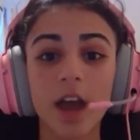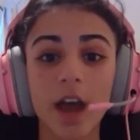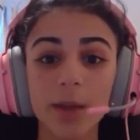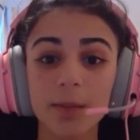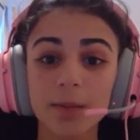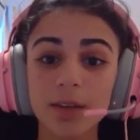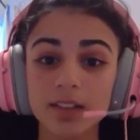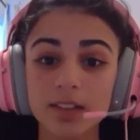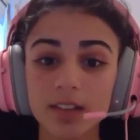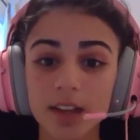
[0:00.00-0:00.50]

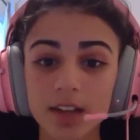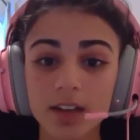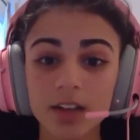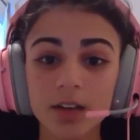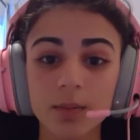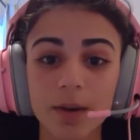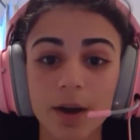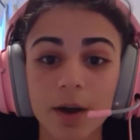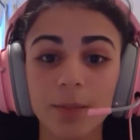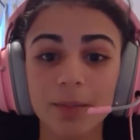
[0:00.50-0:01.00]
I'm excited
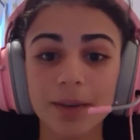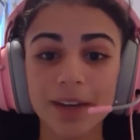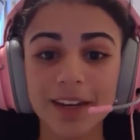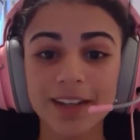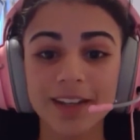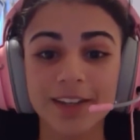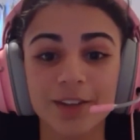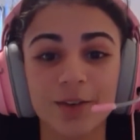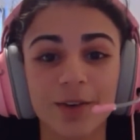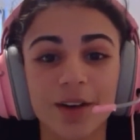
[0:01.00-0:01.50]
about
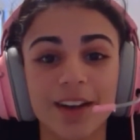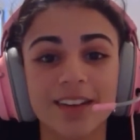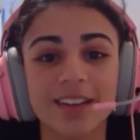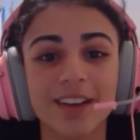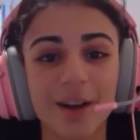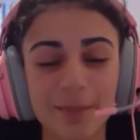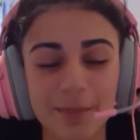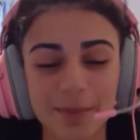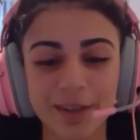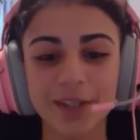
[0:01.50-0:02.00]
meeting you and
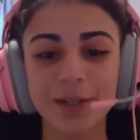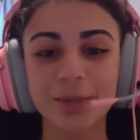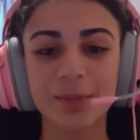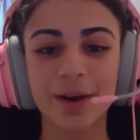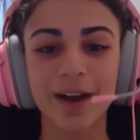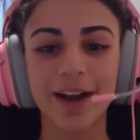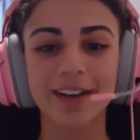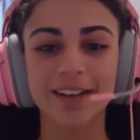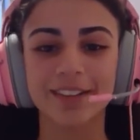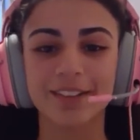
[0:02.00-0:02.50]
helping you
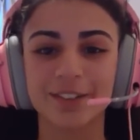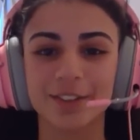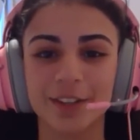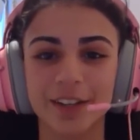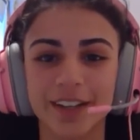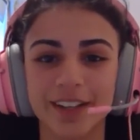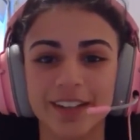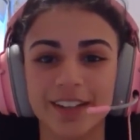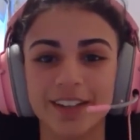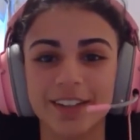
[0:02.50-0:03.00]
practice your
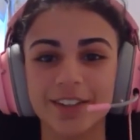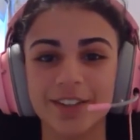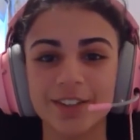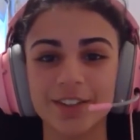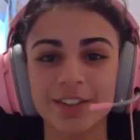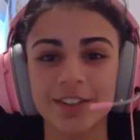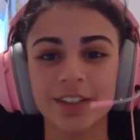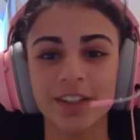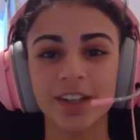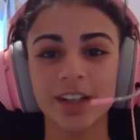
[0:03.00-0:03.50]

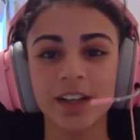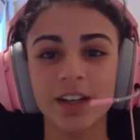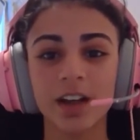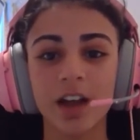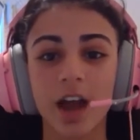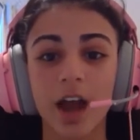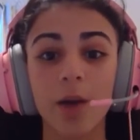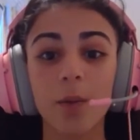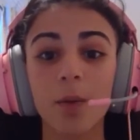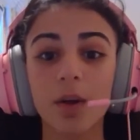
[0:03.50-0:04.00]
English.
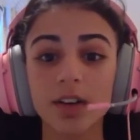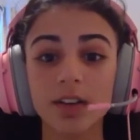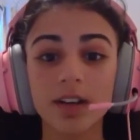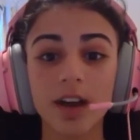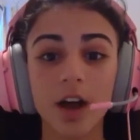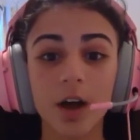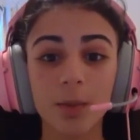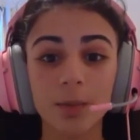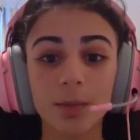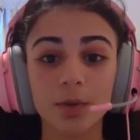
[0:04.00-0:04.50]
I want to
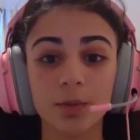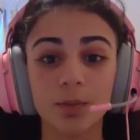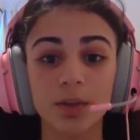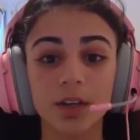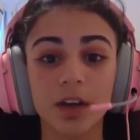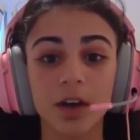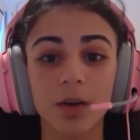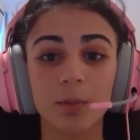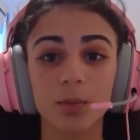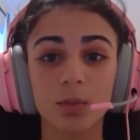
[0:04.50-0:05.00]
help you
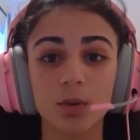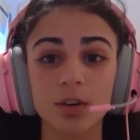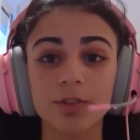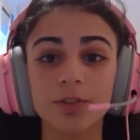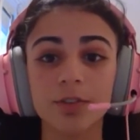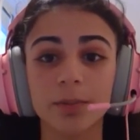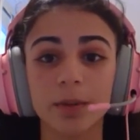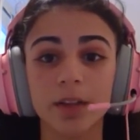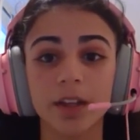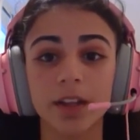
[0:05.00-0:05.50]
become more
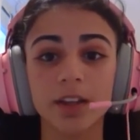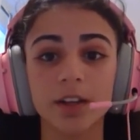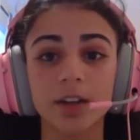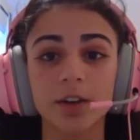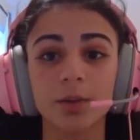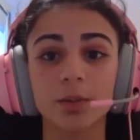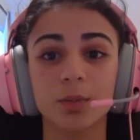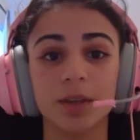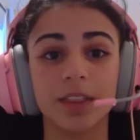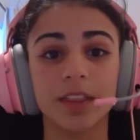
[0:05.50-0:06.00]

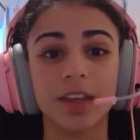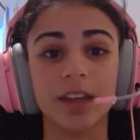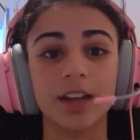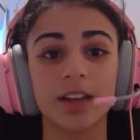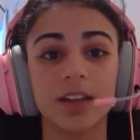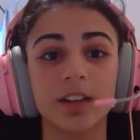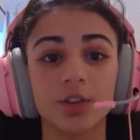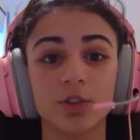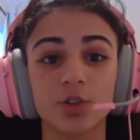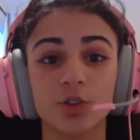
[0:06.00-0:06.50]
familiar with
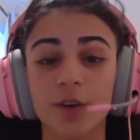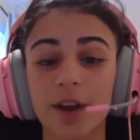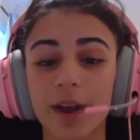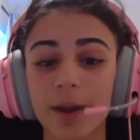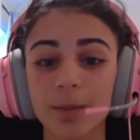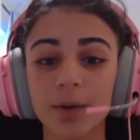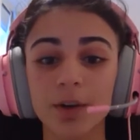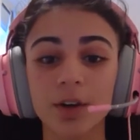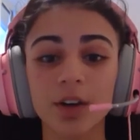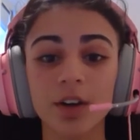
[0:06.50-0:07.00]
English
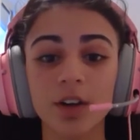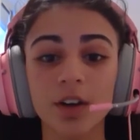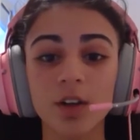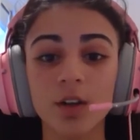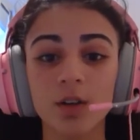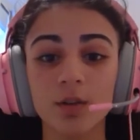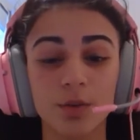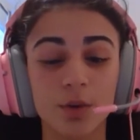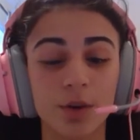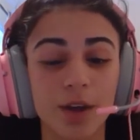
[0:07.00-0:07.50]
grammar,
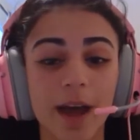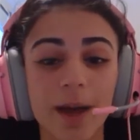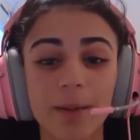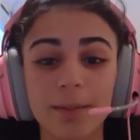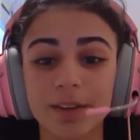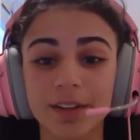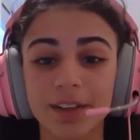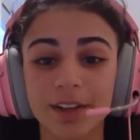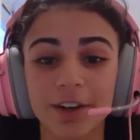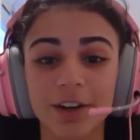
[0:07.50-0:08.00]

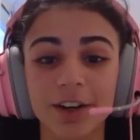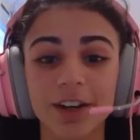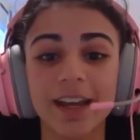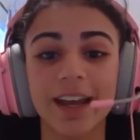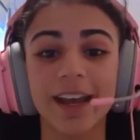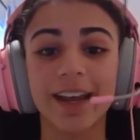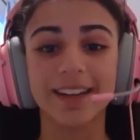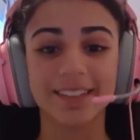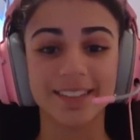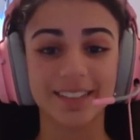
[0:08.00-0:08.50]
vocabulary,
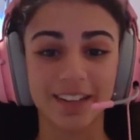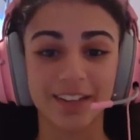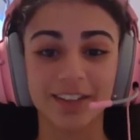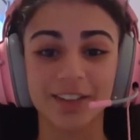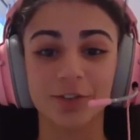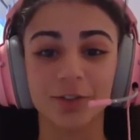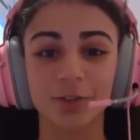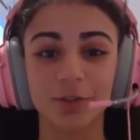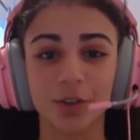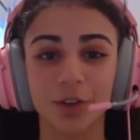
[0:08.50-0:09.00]
and
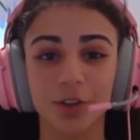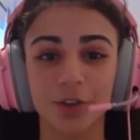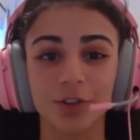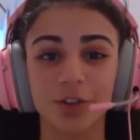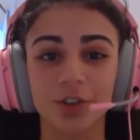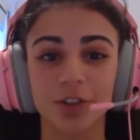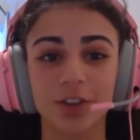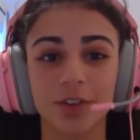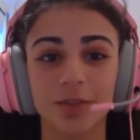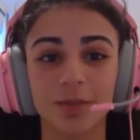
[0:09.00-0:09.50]
sentence
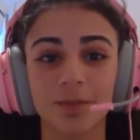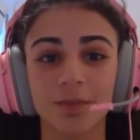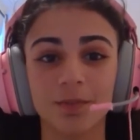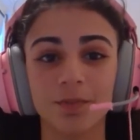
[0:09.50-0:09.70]
structure.